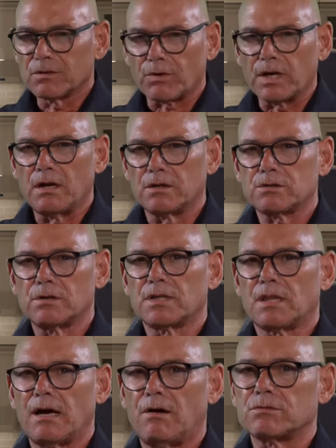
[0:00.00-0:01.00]

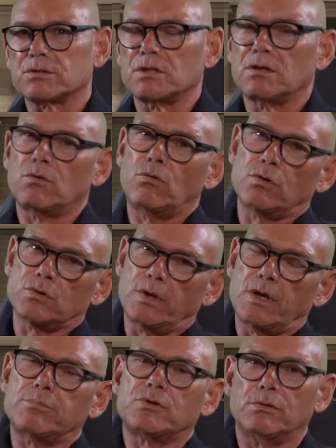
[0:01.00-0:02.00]
300,000 all the
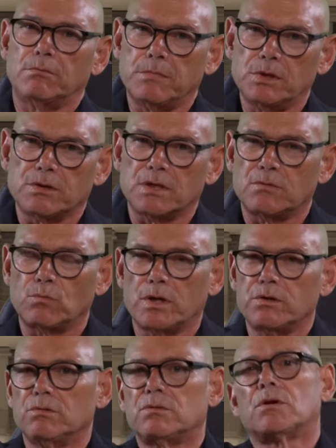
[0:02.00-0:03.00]
way up to a million
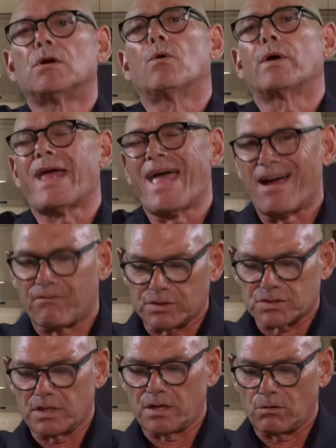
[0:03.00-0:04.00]
when you go and
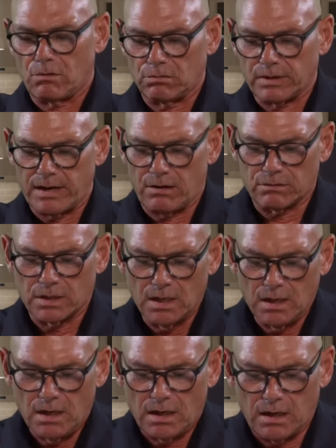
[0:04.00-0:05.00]
average that all out,
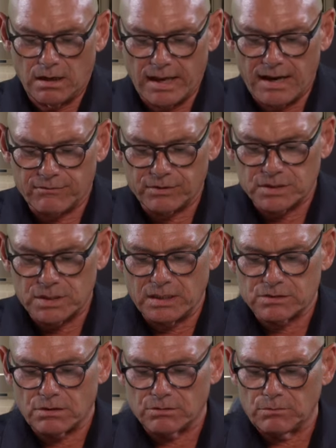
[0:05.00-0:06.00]
uh, average
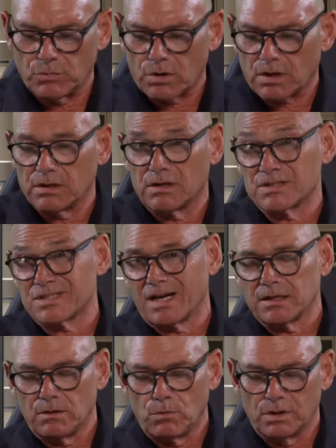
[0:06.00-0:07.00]
days on the market is
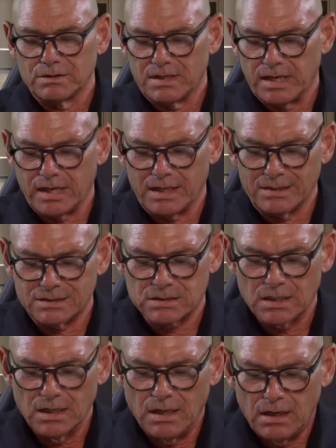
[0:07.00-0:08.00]
91 days.
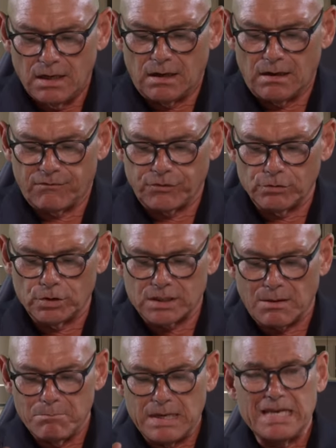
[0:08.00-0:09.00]
Uh, if you look at
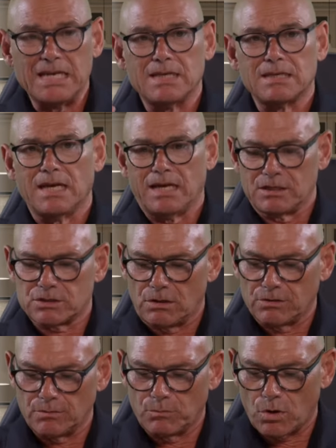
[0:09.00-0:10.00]
the median days
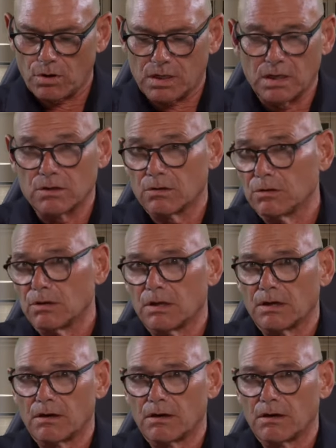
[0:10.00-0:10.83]
on the market, you're looking